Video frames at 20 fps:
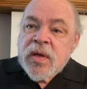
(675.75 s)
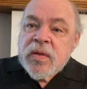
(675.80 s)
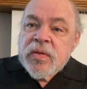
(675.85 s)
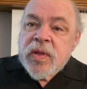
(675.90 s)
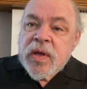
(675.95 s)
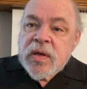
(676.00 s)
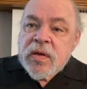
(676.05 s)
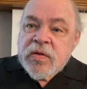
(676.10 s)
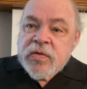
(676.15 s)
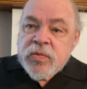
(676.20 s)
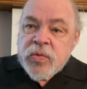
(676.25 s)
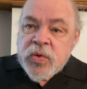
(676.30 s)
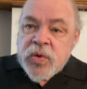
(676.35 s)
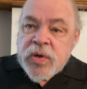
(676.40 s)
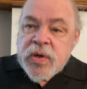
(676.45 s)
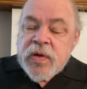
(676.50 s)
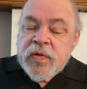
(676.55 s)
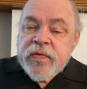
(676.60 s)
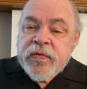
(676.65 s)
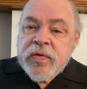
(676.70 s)
that is
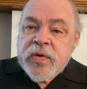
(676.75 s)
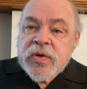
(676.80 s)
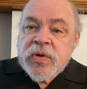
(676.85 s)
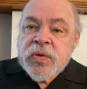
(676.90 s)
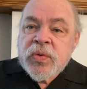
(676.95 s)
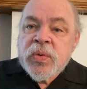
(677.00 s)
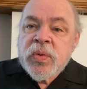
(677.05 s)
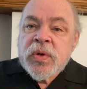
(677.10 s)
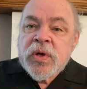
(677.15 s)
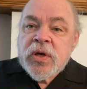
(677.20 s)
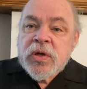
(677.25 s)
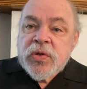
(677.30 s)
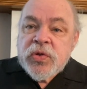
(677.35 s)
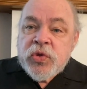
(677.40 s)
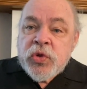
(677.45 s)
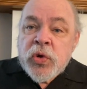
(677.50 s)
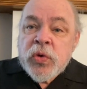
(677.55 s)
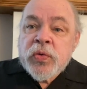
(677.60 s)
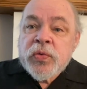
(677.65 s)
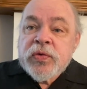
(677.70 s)
working for you,
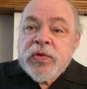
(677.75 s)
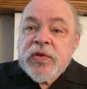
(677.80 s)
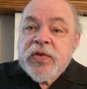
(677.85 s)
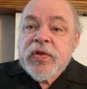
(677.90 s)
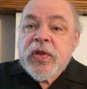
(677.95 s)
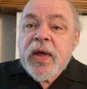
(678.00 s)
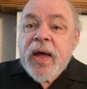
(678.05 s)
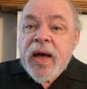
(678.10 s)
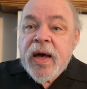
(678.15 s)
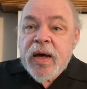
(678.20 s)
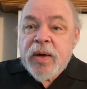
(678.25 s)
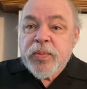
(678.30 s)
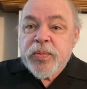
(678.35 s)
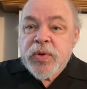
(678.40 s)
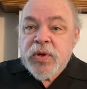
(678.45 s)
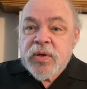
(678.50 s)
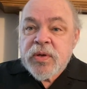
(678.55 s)
don't stop.